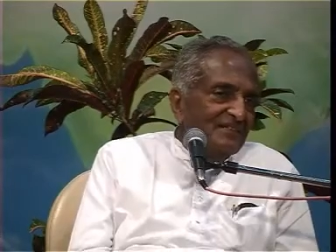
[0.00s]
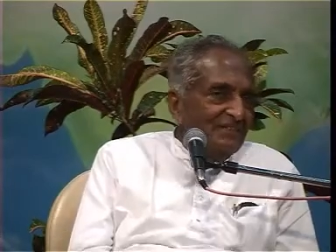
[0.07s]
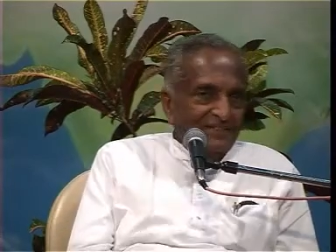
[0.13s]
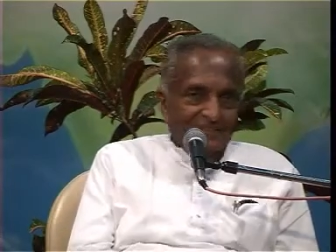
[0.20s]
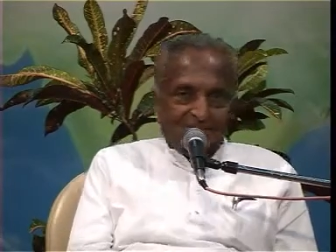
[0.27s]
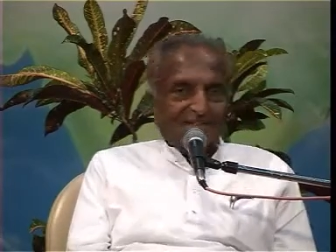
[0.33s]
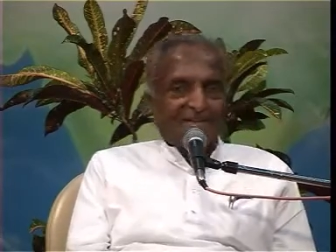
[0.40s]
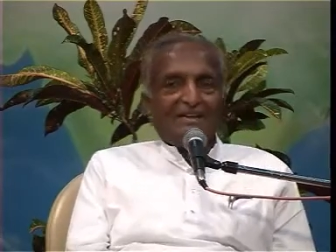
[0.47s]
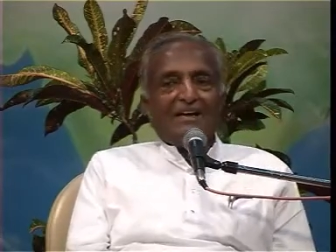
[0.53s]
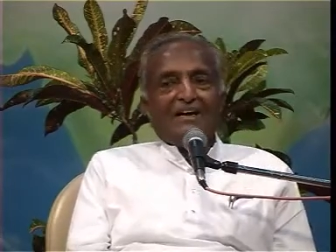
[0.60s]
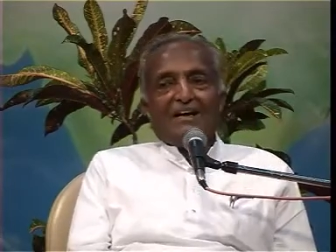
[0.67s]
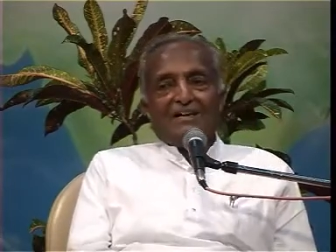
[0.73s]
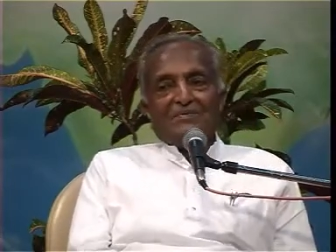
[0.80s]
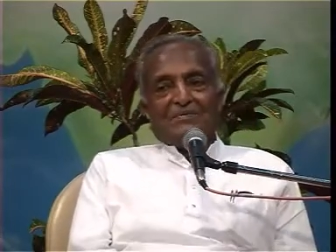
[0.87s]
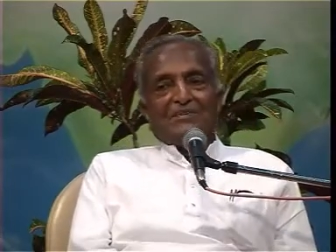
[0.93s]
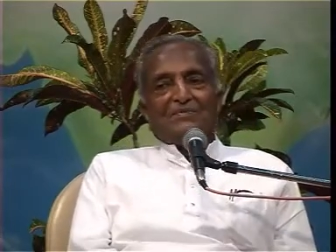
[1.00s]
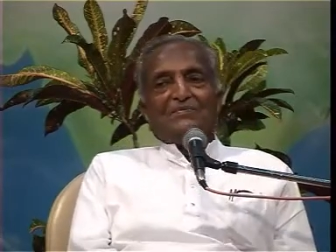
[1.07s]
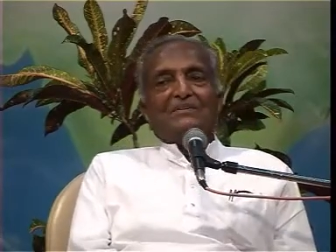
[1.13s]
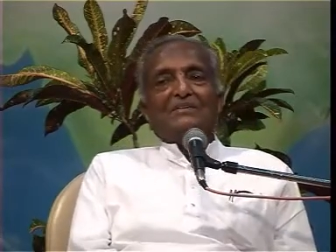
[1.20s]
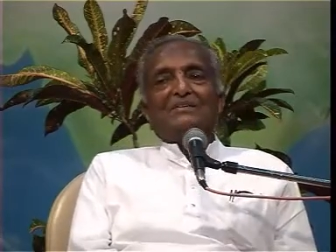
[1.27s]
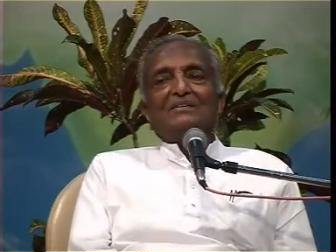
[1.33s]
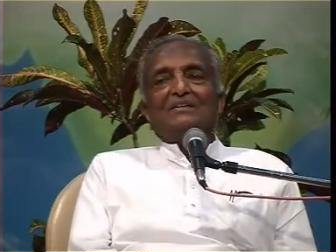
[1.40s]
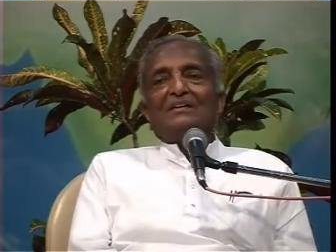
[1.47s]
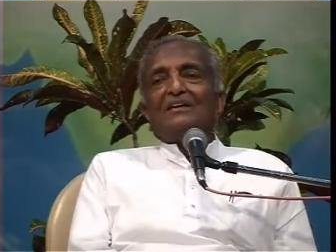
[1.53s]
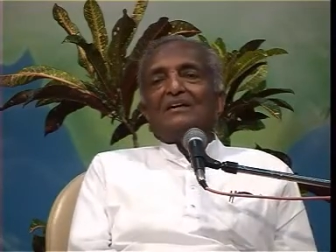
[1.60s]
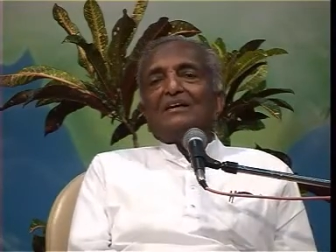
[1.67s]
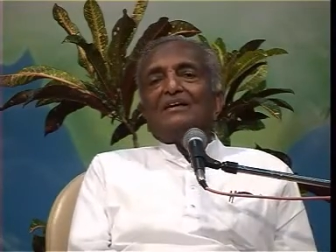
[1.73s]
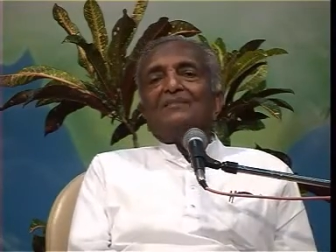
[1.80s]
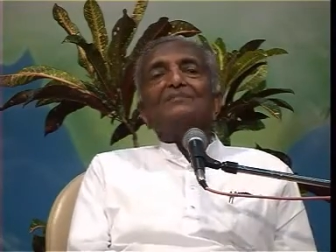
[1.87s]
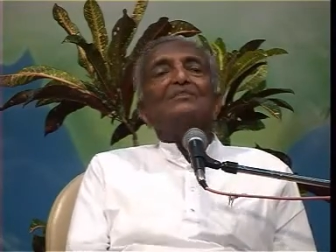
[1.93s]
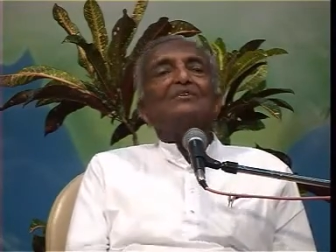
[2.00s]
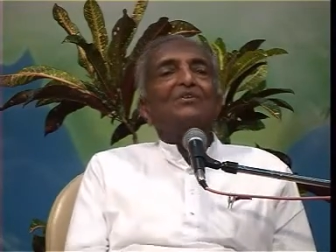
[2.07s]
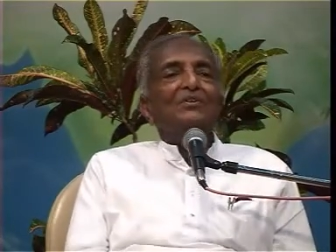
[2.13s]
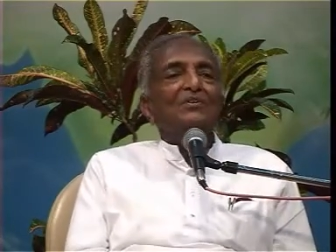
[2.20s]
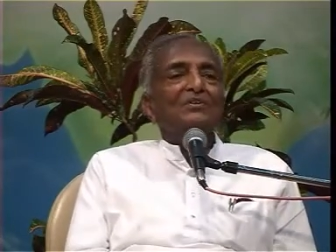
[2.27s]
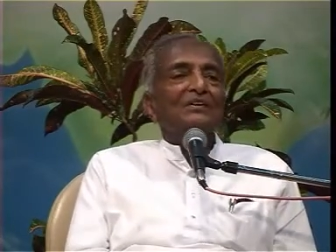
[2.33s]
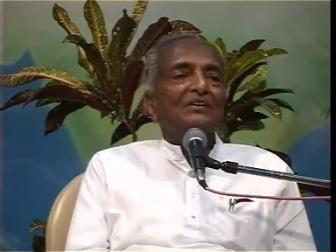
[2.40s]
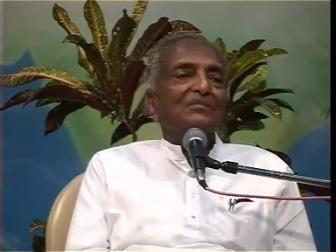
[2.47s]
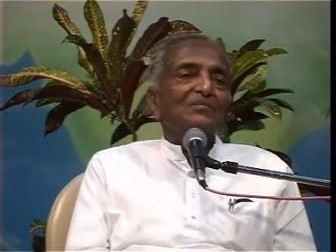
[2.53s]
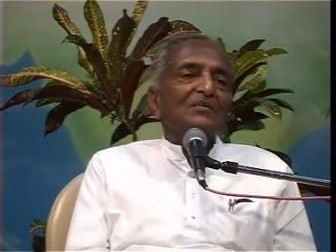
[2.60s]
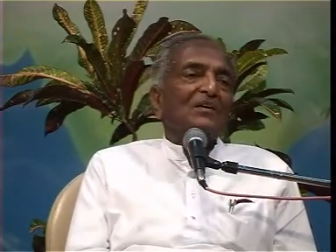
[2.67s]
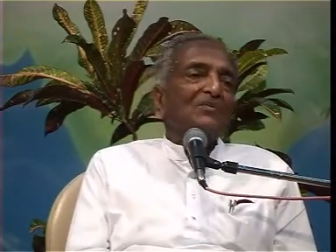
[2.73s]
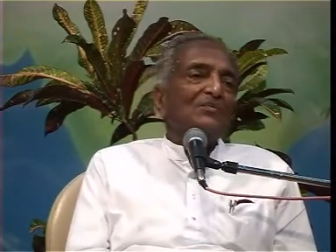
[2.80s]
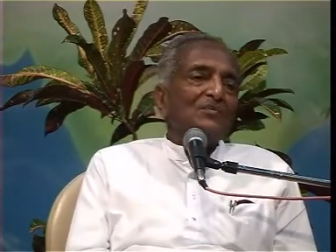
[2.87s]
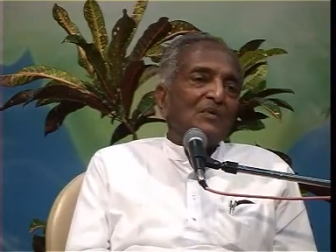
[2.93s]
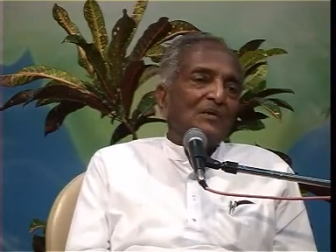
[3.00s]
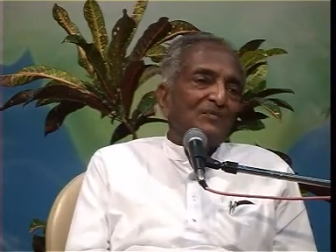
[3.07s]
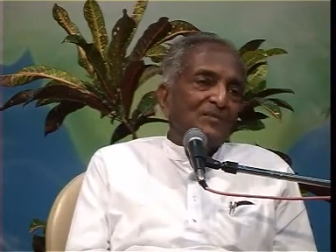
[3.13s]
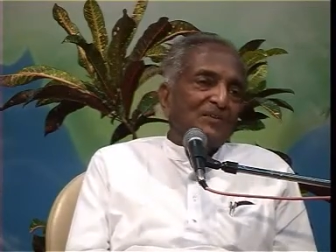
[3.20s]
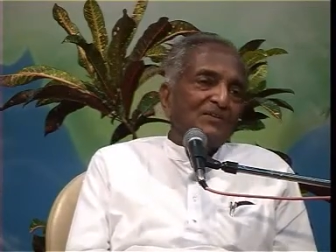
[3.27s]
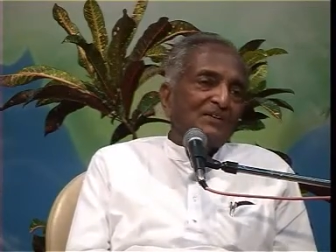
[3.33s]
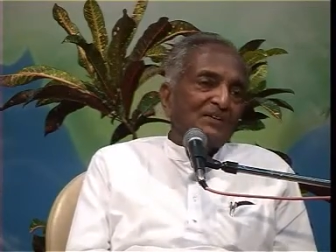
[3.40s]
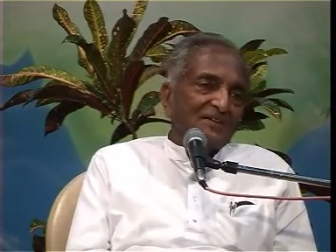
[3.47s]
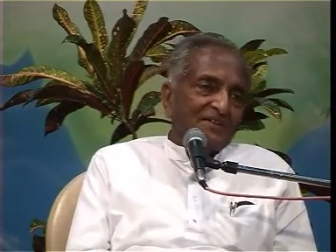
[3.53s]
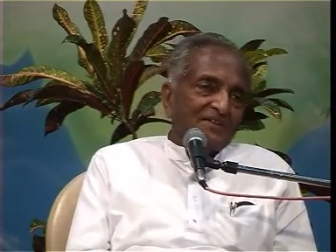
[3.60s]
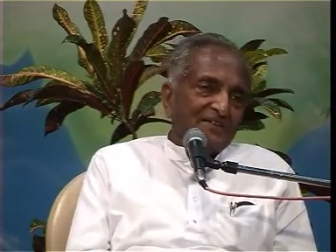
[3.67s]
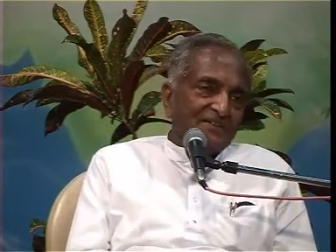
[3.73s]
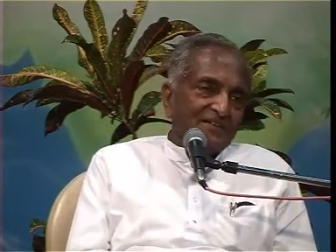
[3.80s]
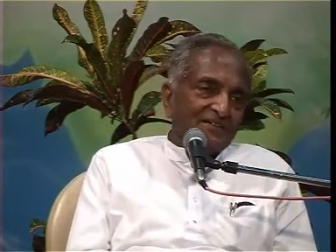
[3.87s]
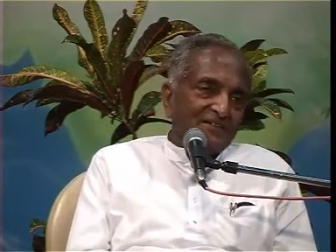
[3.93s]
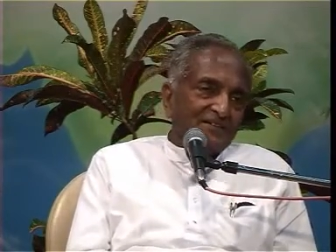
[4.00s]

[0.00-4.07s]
He said, I am different. I am the owner of my motor car.